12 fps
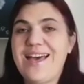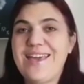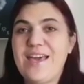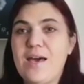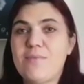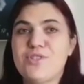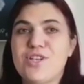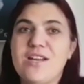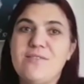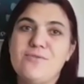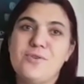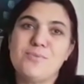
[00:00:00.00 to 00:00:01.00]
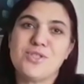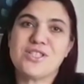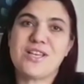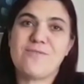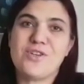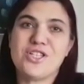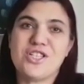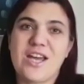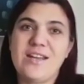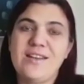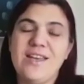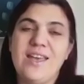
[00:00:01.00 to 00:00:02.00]
Hi, I'm Jen from Just Average
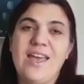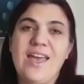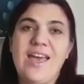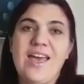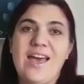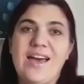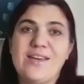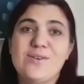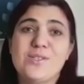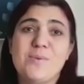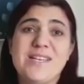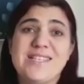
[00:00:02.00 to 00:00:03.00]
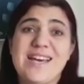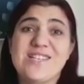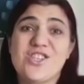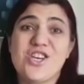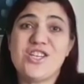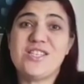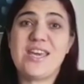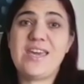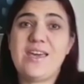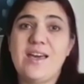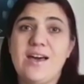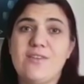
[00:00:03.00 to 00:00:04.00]
Jen. I used to be a size
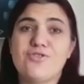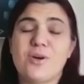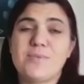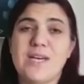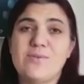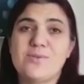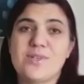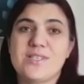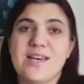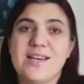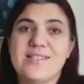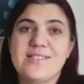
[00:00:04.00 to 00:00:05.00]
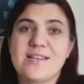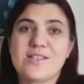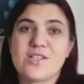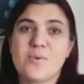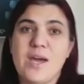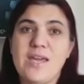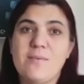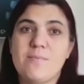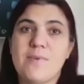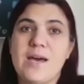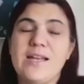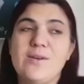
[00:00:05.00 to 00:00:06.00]
30. I've dropped down to a size 6 to 8
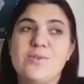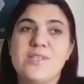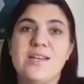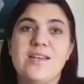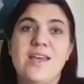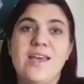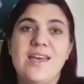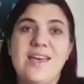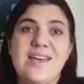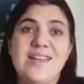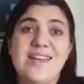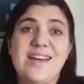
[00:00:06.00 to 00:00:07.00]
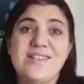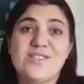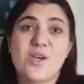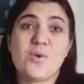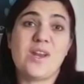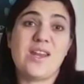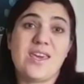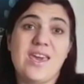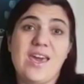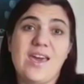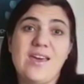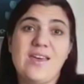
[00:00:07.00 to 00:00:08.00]
by losing 9 stone in a
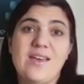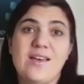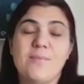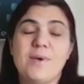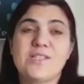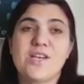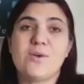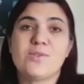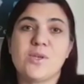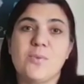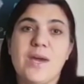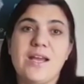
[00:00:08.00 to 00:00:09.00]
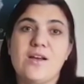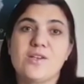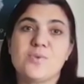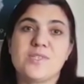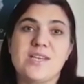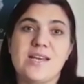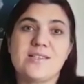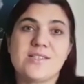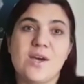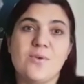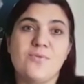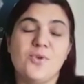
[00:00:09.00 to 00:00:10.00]
year. My total weight loss was 10
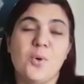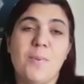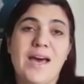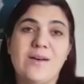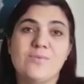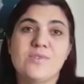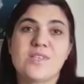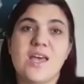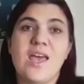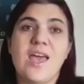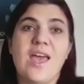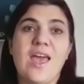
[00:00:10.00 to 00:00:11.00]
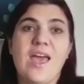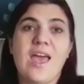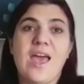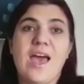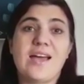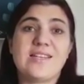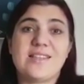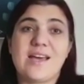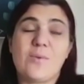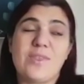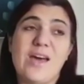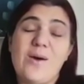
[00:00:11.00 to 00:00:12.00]
stone, 4 pounds. I did
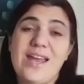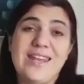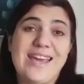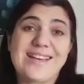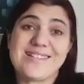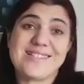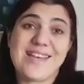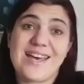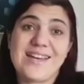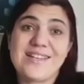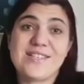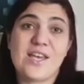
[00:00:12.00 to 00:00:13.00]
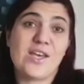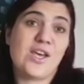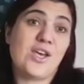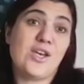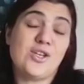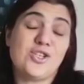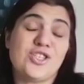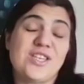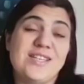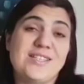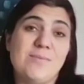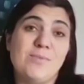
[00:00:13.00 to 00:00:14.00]
that without any exercise,
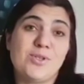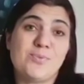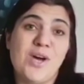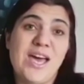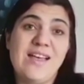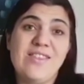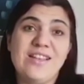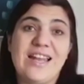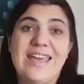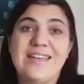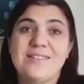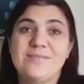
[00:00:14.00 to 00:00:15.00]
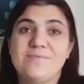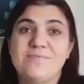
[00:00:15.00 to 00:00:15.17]
just eating much more healthily.